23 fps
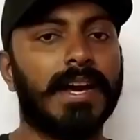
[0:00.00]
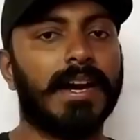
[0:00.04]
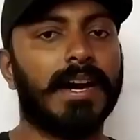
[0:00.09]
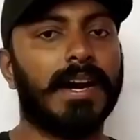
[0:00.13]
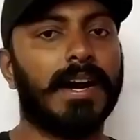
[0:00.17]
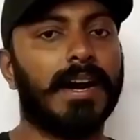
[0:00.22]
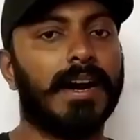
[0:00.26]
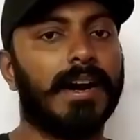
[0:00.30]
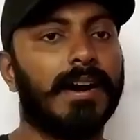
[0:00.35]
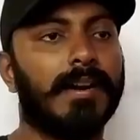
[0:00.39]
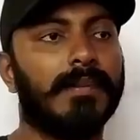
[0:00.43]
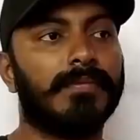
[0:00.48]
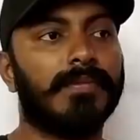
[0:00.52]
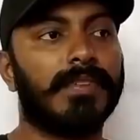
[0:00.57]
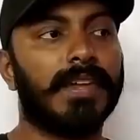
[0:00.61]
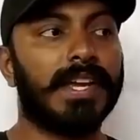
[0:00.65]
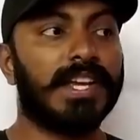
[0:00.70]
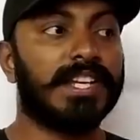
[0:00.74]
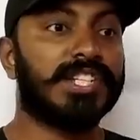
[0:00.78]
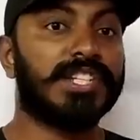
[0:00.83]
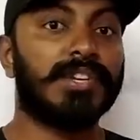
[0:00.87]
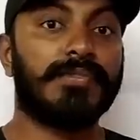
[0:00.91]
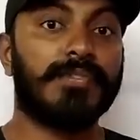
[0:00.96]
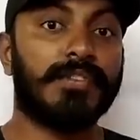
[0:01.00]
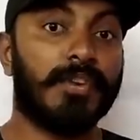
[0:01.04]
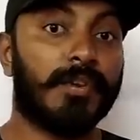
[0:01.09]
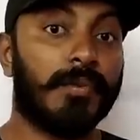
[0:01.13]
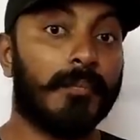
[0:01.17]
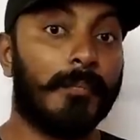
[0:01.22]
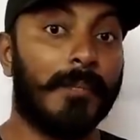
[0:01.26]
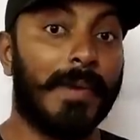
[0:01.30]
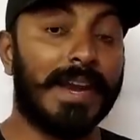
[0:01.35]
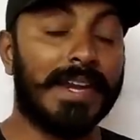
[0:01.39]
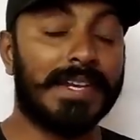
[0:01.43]
The interviewer
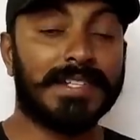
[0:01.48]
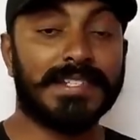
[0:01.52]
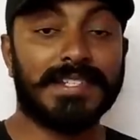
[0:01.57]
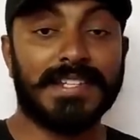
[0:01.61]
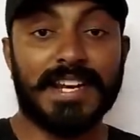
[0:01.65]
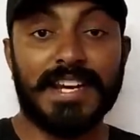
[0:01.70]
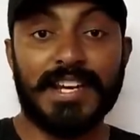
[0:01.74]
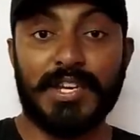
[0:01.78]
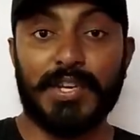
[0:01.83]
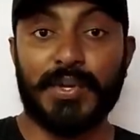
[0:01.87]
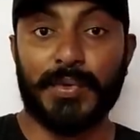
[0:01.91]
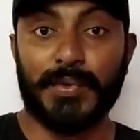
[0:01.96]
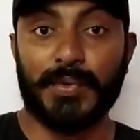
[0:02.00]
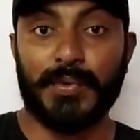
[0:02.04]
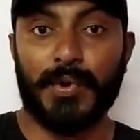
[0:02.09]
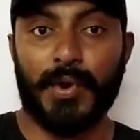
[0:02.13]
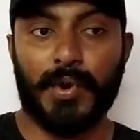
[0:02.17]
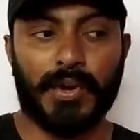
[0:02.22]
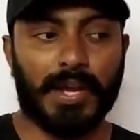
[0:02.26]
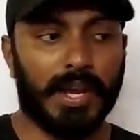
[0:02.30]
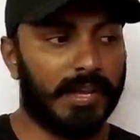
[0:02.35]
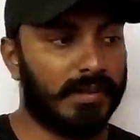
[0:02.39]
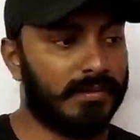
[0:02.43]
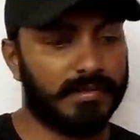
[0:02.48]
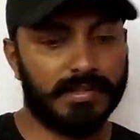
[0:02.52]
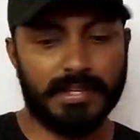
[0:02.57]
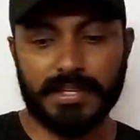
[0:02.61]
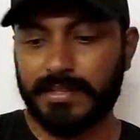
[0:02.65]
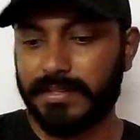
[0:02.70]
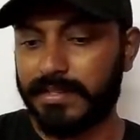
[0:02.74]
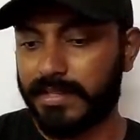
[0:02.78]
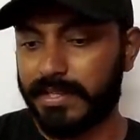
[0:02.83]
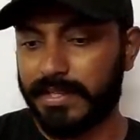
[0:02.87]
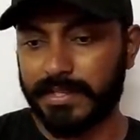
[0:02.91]
might tell you, okay,
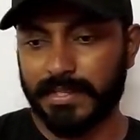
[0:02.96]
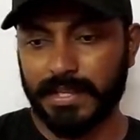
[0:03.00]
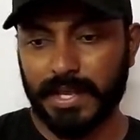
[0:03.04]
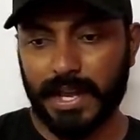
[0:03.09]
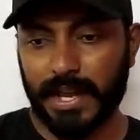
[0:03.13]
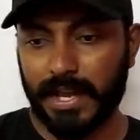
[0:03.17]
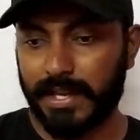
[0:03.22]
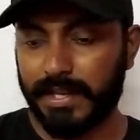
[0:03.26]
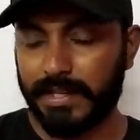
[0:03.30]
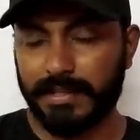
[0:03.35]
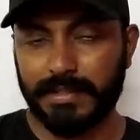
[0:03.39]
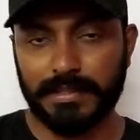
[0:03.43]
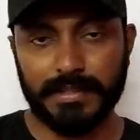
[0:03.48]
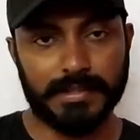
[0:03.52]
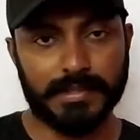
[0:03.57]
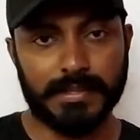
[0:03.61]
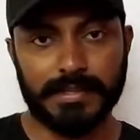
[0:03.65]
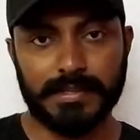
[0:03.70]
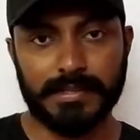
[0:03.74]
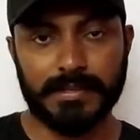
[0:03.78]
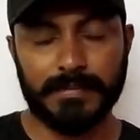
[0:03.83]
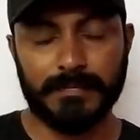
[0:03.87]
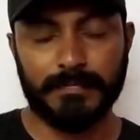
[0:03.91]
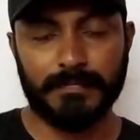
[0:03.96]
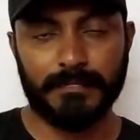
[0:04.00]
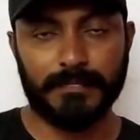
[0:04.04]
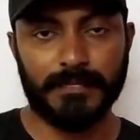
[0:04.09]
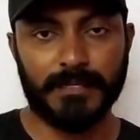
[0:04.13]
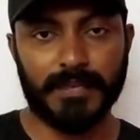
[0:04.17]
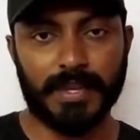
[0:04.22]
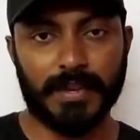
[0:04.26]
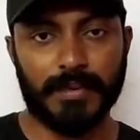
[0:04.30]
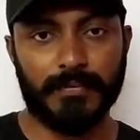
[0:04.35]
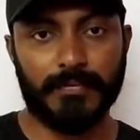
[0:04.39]
just design the system
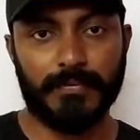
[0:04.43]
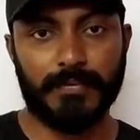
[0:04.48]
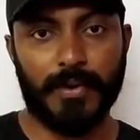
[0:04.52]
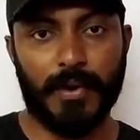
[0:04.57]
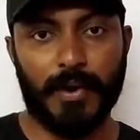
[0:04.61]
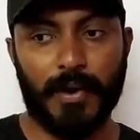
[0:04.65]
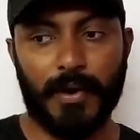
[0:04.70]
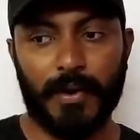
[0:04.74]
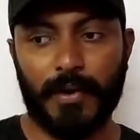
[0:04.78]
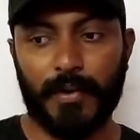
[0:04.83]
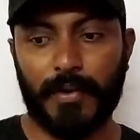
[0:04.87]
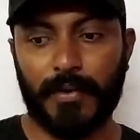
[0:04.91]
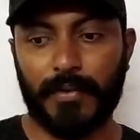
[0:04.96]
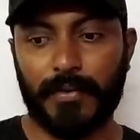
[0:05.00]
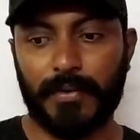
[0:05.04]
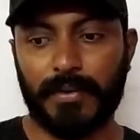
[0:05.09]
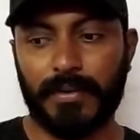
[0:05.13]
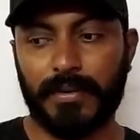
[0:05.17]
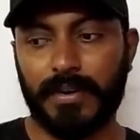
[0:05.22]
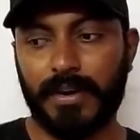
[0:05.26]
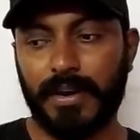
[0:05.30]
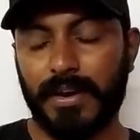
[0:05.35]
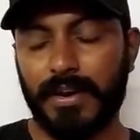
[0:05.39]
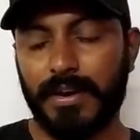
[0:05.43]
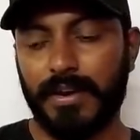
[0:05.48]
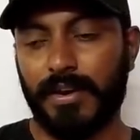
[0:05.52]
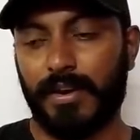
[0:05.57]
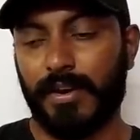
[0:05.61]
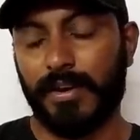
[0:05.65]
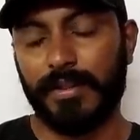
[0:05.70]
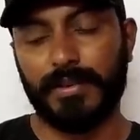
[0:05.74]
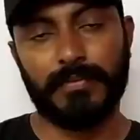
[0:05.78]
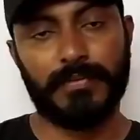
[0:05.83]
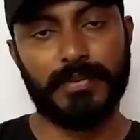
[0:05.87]
for
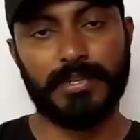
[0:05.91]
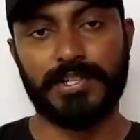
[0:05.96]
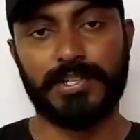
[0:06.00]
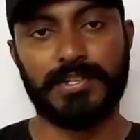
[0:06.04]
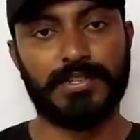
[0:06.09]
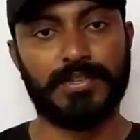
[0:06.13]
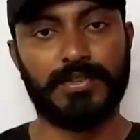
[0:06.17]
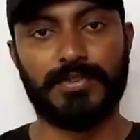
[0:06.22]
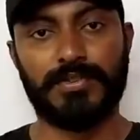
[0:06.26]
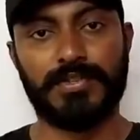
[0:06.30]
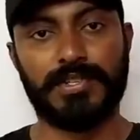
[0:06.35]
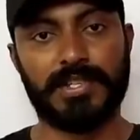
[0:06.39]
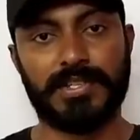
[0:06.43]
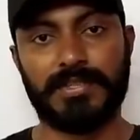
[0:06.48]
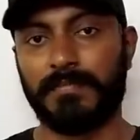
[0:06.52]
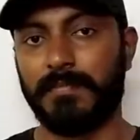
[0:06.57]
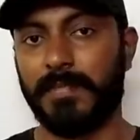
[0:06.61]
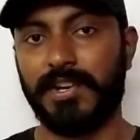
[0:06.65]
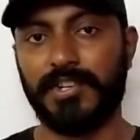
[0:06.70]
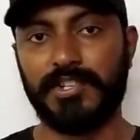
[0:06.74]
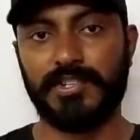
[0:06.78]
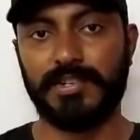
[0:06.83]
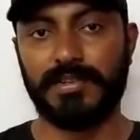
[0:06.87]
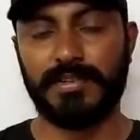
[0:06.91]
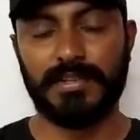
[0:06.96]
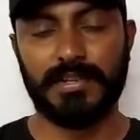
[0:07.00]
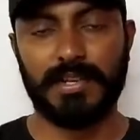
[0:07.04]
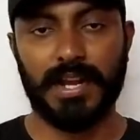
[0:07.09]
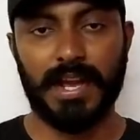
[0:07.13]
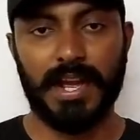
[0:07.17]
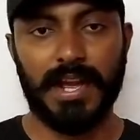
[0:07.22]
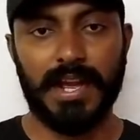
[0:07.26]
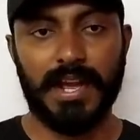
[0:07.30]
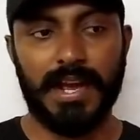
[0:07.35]
all the features you just
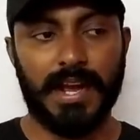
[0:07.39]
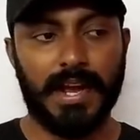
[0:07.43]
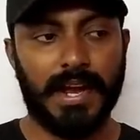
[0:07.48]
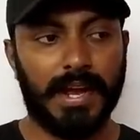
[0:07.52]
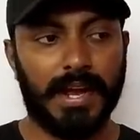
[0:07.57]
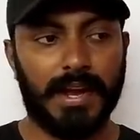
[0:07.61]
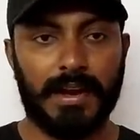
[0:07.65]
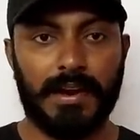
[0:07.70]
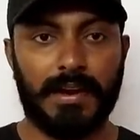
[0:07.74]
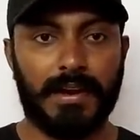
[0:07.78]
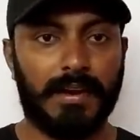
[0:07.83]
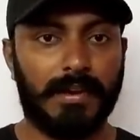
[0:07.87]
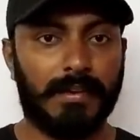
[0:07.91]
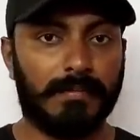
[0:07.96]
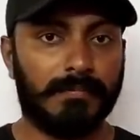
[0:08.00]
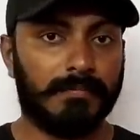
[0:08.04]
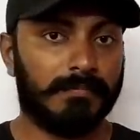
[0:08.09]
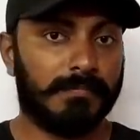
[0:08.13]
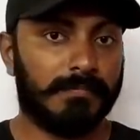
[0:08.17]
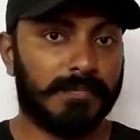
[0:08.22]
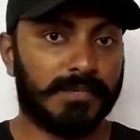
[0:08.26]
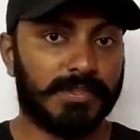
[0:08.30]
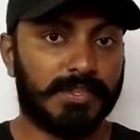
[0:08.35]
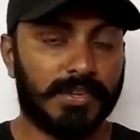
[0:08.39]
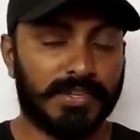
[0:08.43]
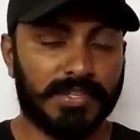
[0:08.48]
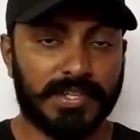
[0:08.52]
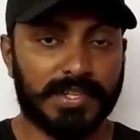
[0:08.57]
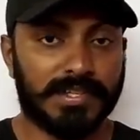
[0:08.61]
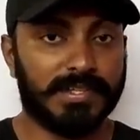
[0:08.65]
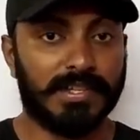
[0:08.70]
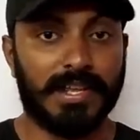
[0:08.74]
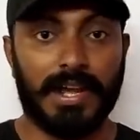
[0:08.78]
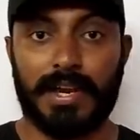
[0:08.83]
mentioned. So
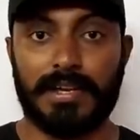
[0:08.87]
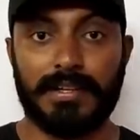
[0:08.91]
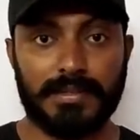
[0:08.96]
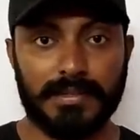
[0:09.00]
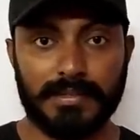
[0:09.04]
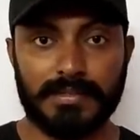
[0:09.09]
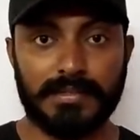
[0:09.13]
just that.